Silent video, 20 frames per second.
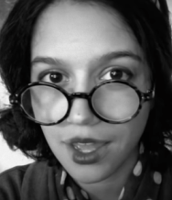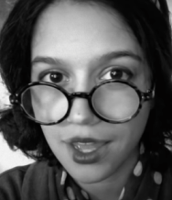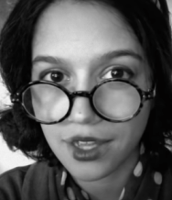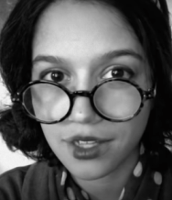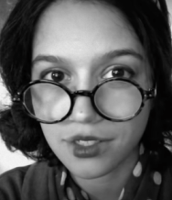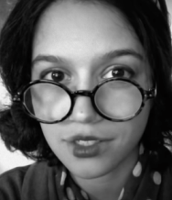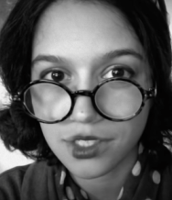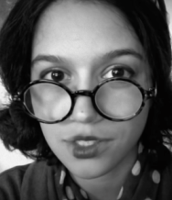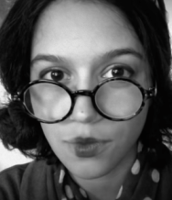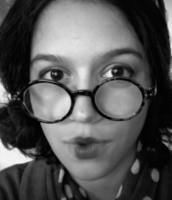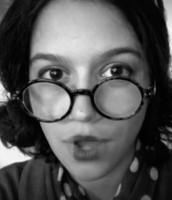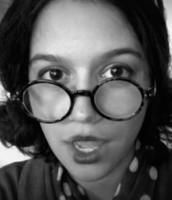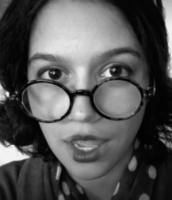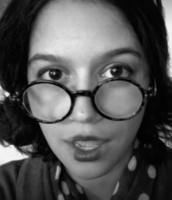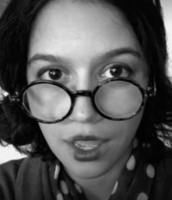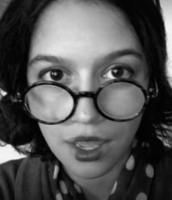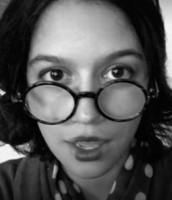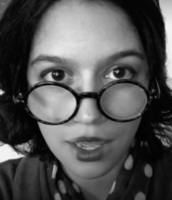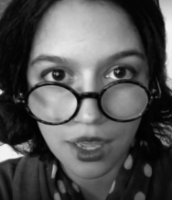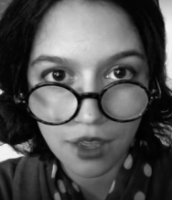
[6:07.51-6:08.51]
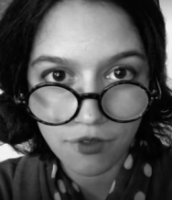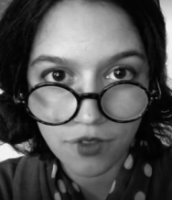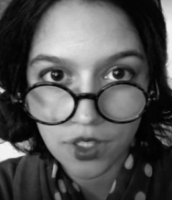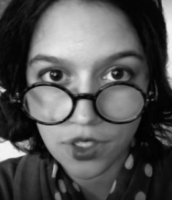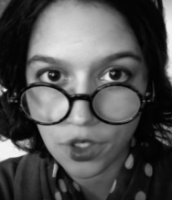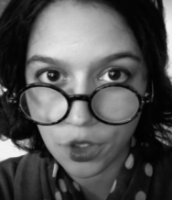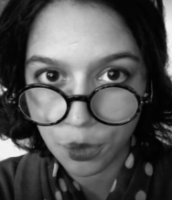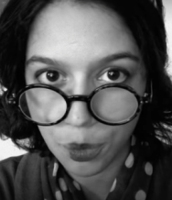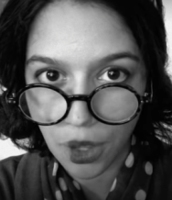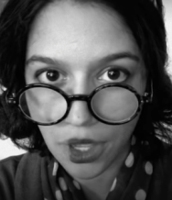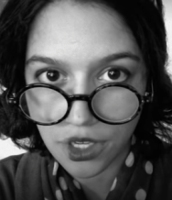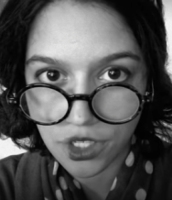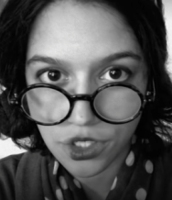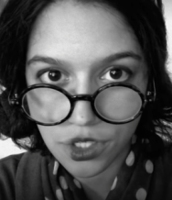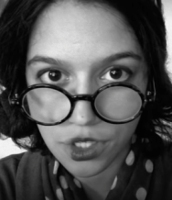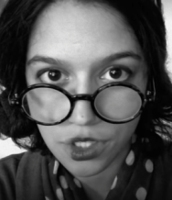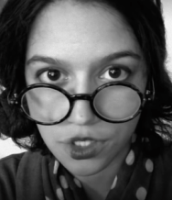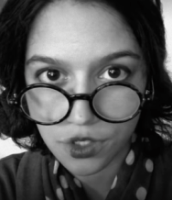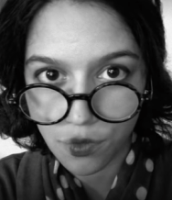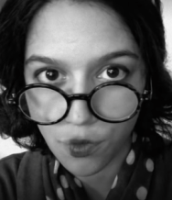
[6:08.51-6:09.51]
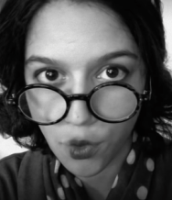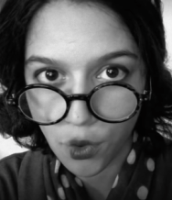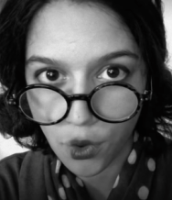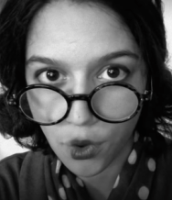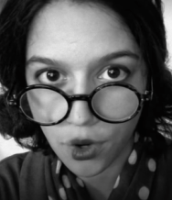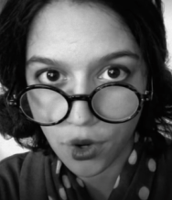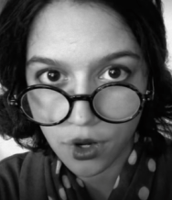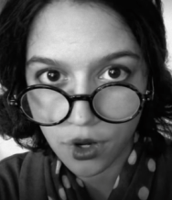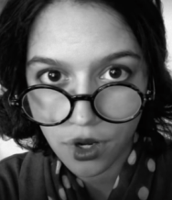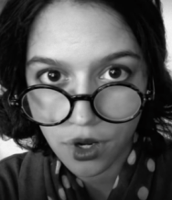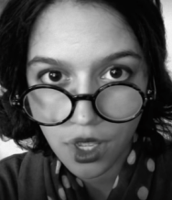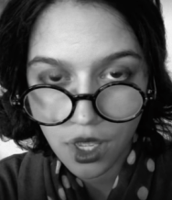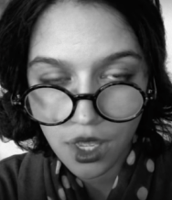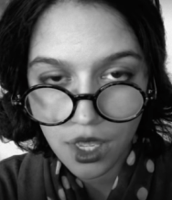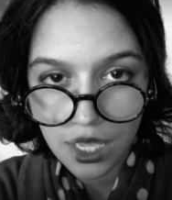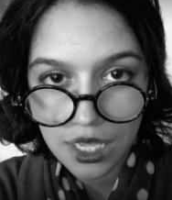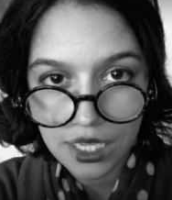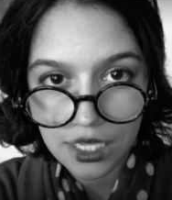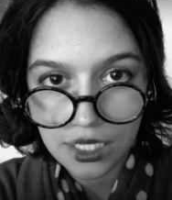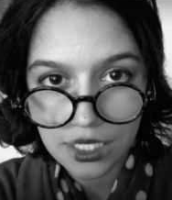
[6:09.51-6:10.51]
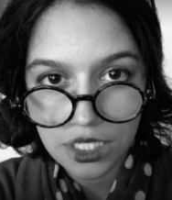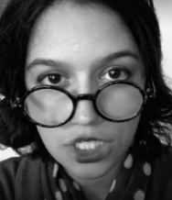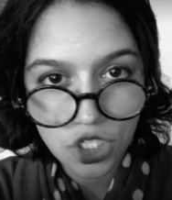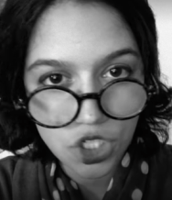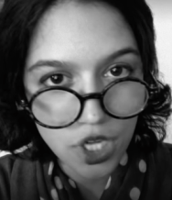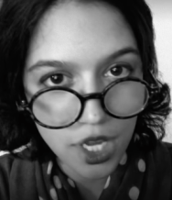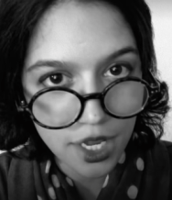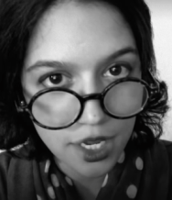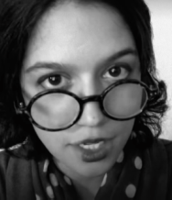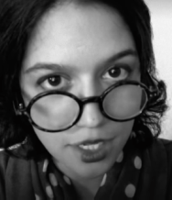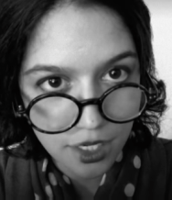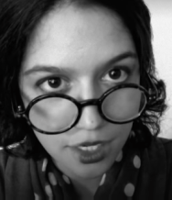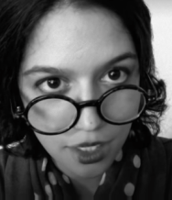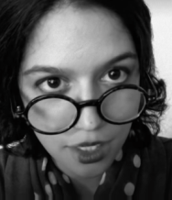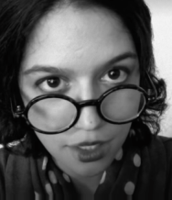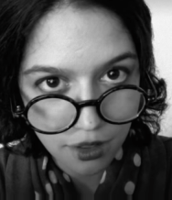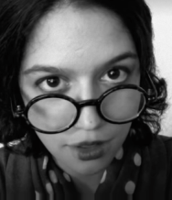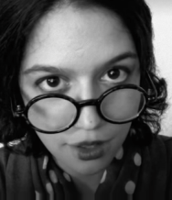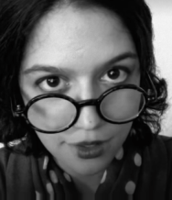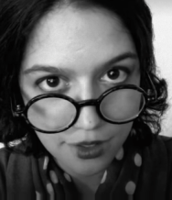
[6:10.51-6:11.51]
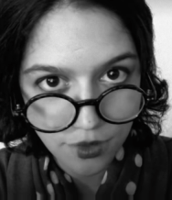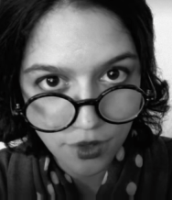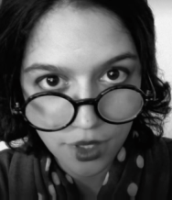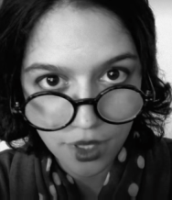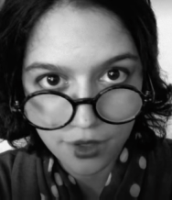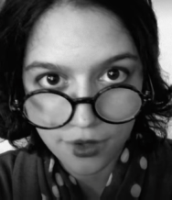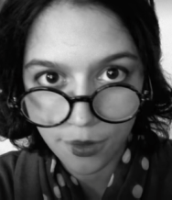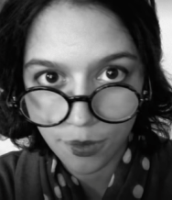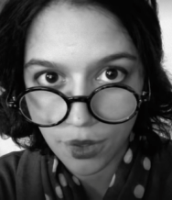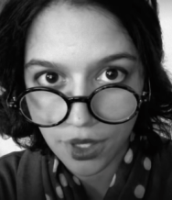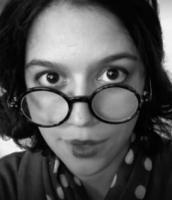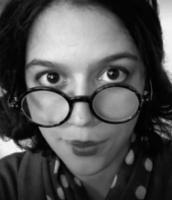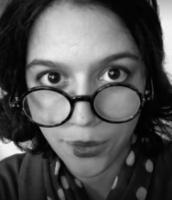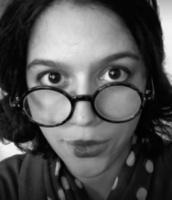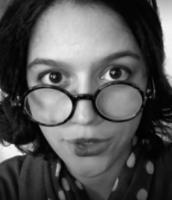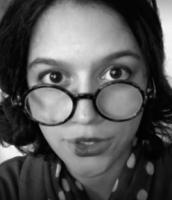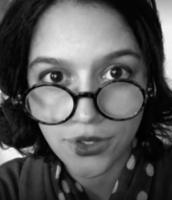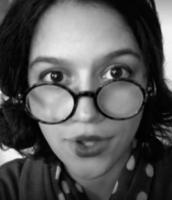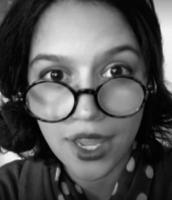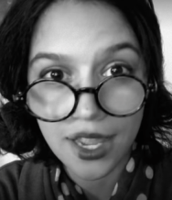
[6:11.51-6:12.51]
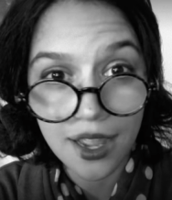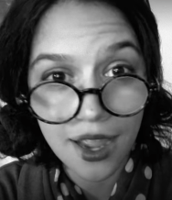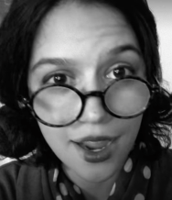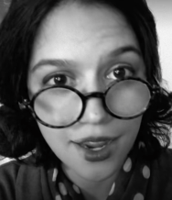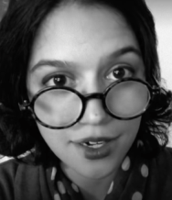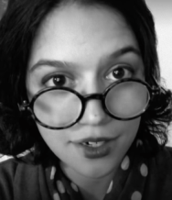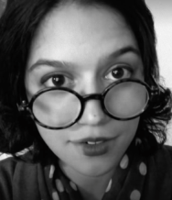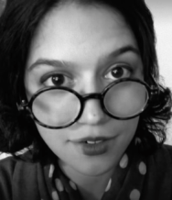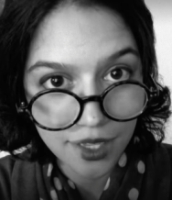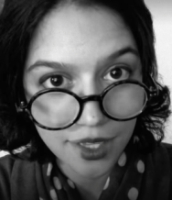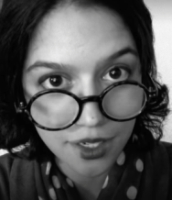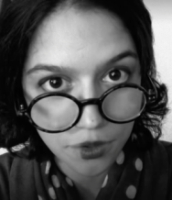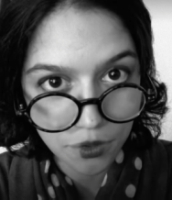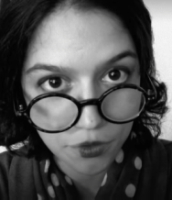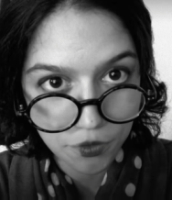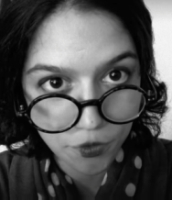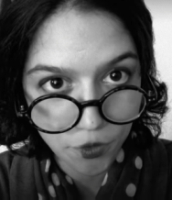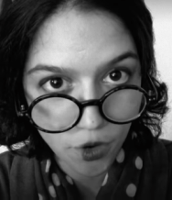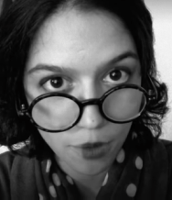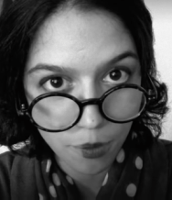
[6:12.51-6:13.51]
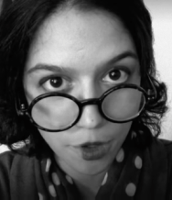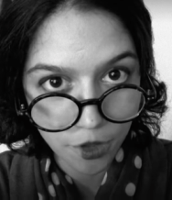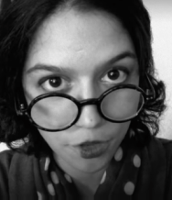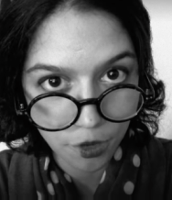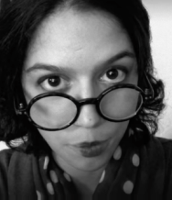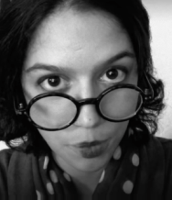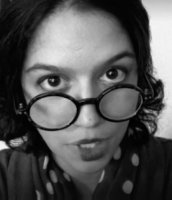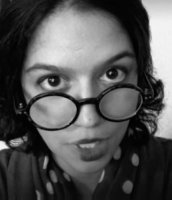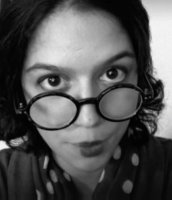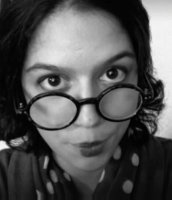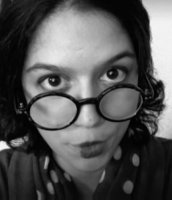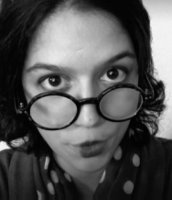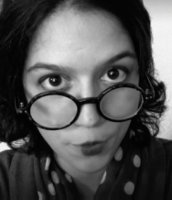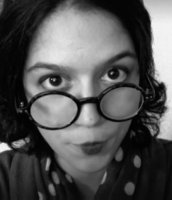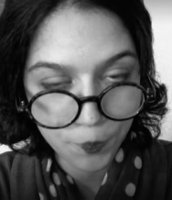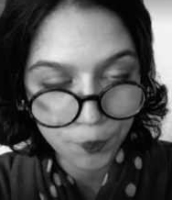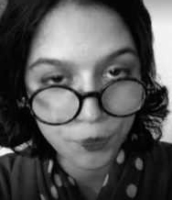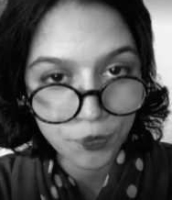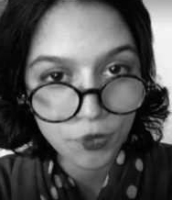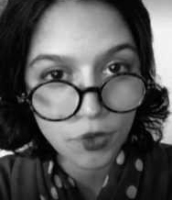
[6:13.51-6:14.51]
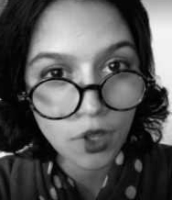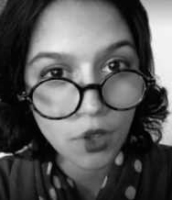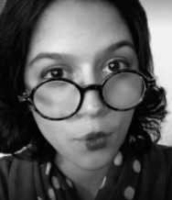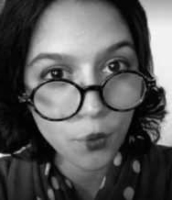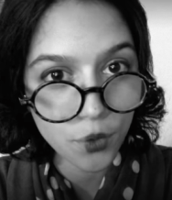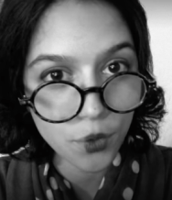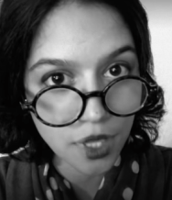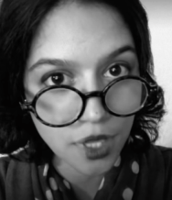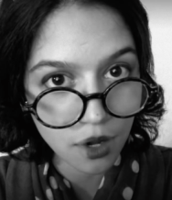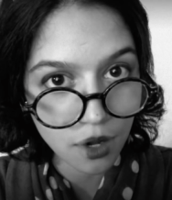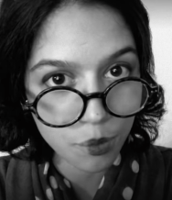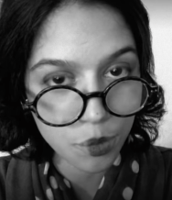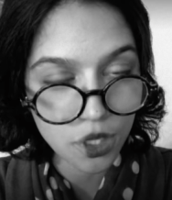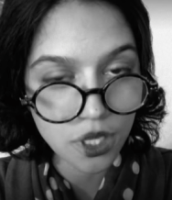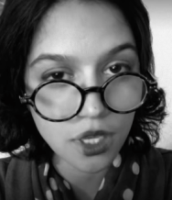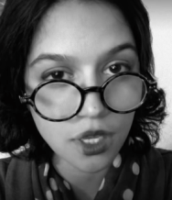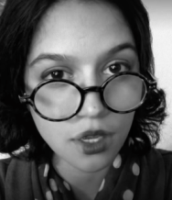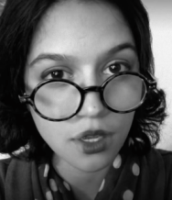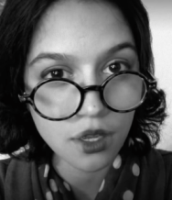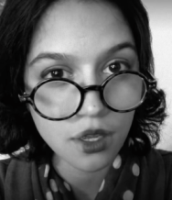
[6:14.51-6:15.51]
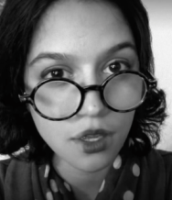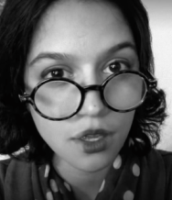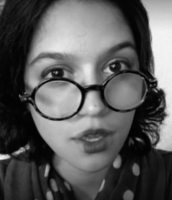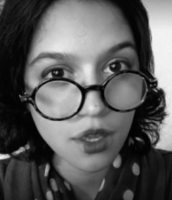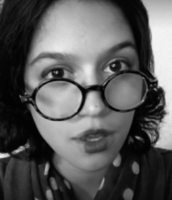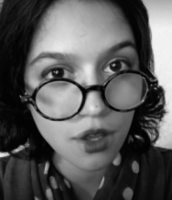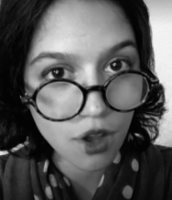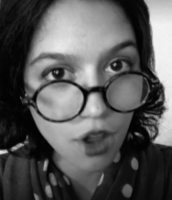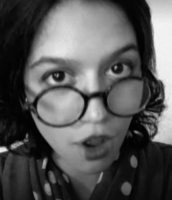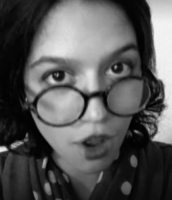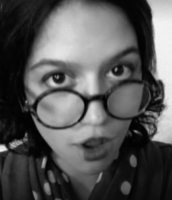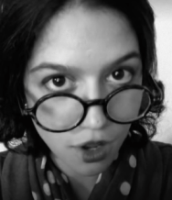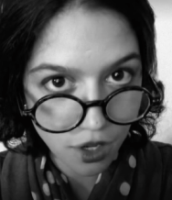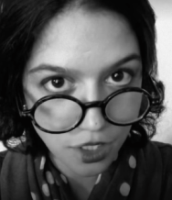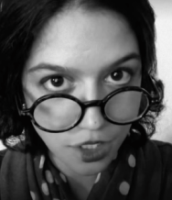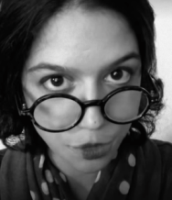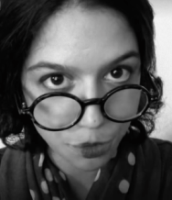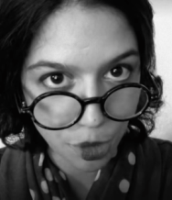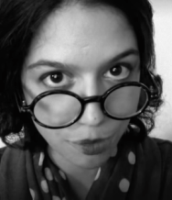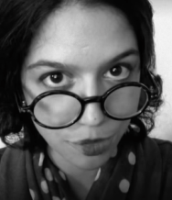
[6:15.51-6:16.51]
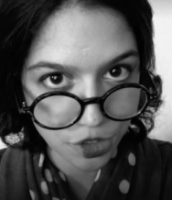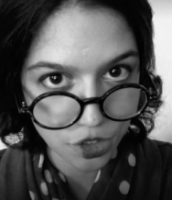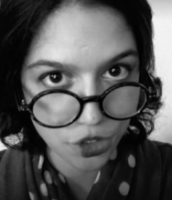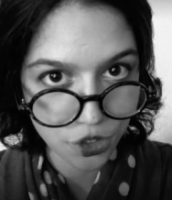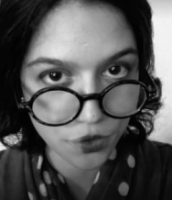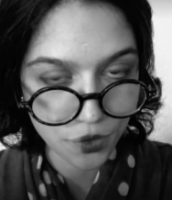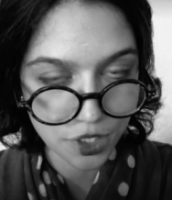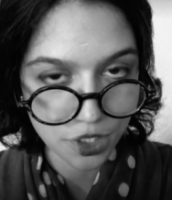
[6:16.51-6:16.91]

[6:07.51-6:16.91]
Hence why I have little patience for his shady dealings with other people. So I kind of like to inform other people when they are being conned by Mr.